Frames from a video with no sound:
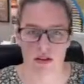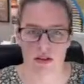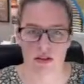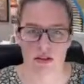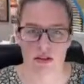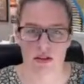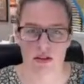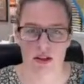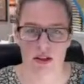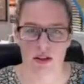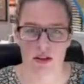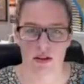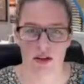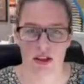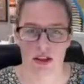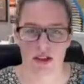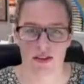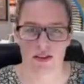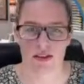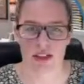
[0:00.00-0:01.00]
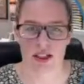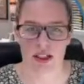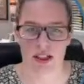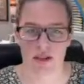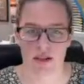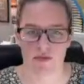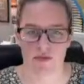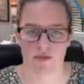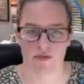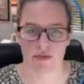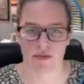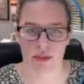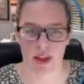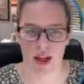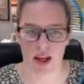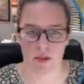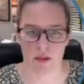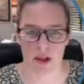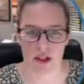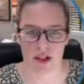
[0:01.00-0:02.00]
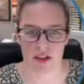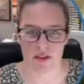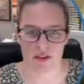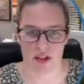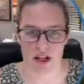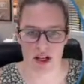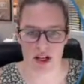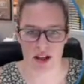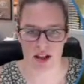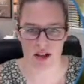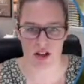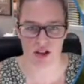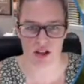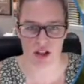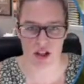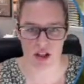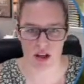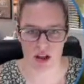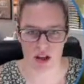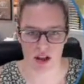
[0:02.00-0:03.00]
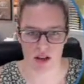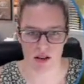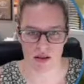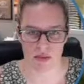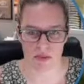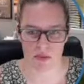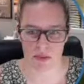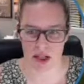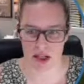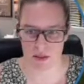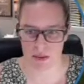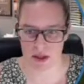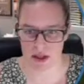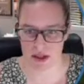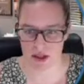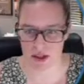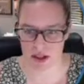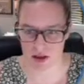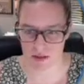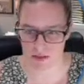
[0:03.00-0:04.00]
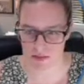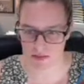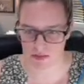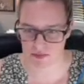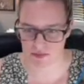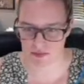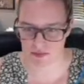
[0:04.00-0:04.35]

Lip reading: So it gives it a bit of texture, maybe some.